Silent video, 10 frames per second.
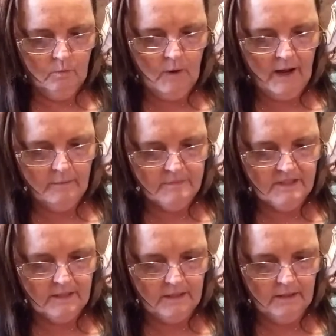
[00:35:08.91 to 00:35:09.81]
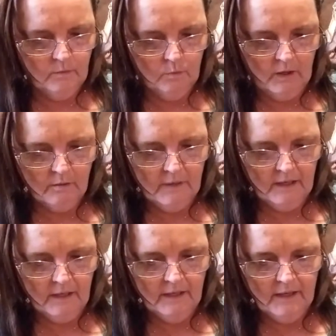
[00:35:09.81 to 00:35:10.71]
wipes, the
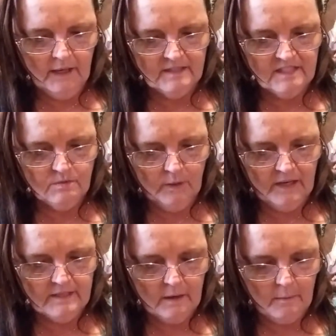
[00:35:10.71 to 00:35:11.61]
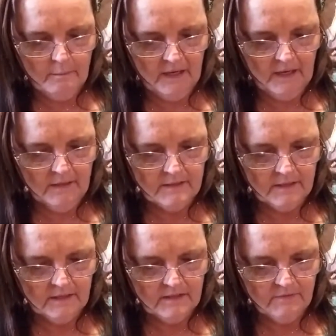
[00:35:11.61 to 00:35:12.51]
watermelon and sweet mint.
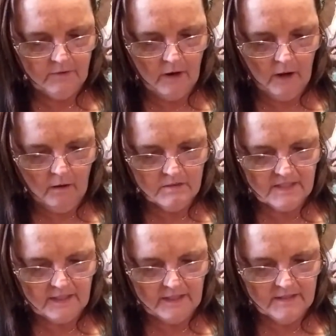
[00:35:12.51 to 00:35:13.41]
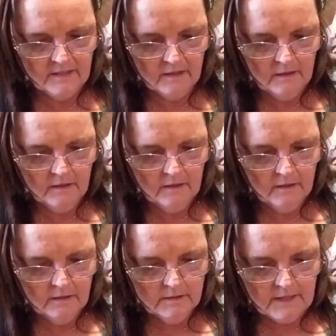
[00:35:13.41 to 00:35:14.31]
It's for all skin
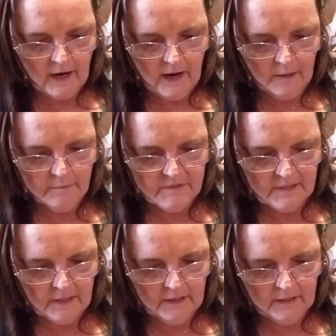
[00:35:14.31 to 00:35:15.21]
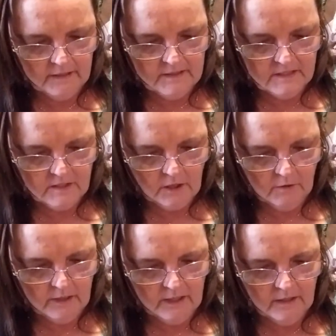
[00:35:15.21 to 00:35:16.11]
types and it's
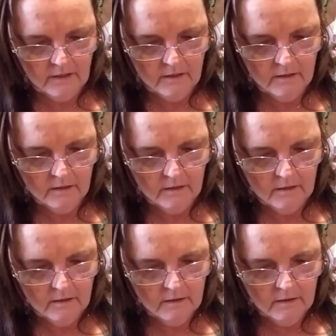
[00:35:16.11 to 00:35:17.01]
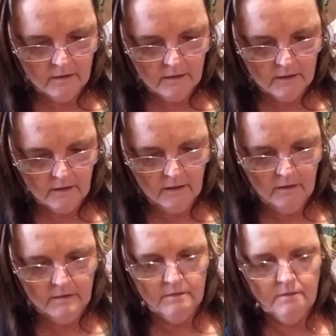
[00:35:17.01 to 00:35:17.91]
30
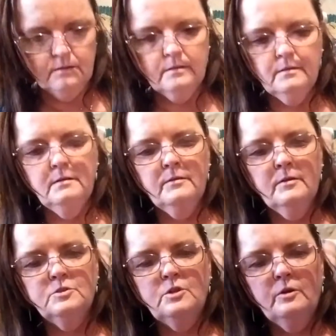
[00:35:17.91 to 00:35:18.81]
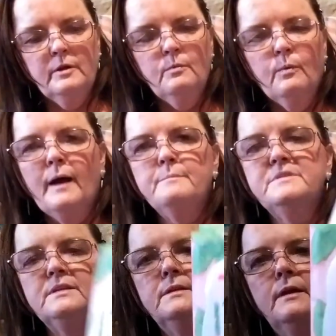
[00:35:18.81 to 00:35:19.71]
uh, there's 30
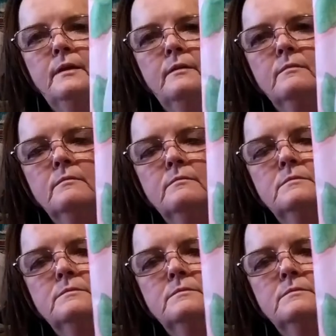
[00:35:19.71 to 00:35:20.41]
wipes in here